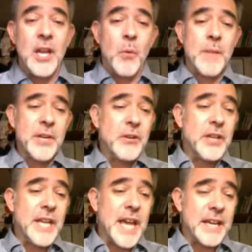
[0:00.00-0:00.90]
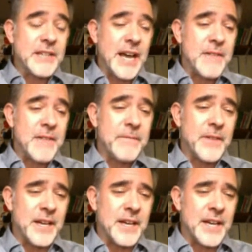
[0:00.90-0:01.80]
what I bring you today is
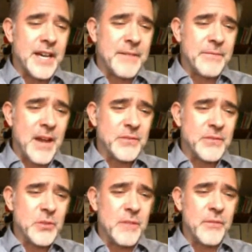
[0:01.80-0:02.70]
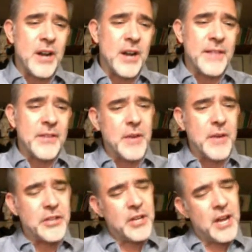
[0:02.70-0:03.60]
I've sort of gone in the
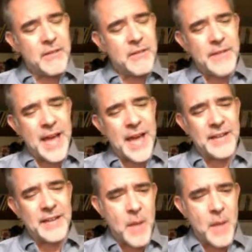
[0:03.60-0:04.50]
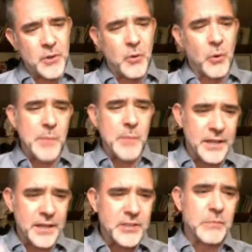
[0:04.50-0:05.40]
direction of anatomical
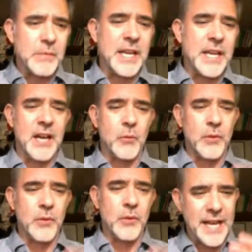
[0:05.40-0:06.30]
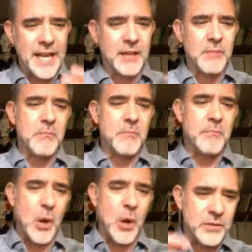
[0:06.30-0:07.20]
correspondence, meaning relating
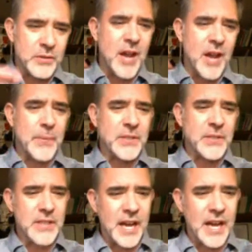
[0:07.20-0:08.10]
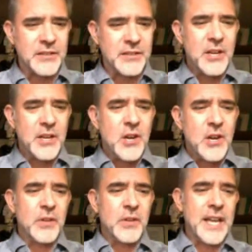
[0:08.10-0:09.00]
bones on opposite sides,
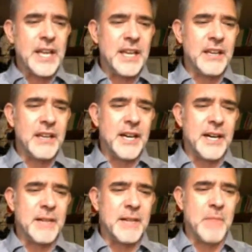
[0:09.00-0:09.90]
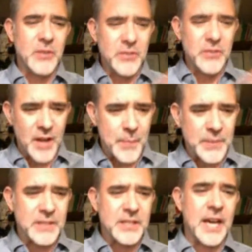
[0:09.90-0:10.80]
relating muscles on
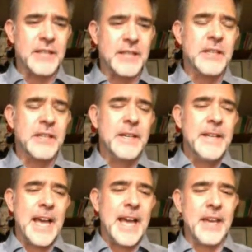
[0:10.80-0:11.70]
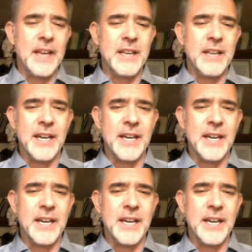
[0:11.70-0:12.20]
opposite sides, and then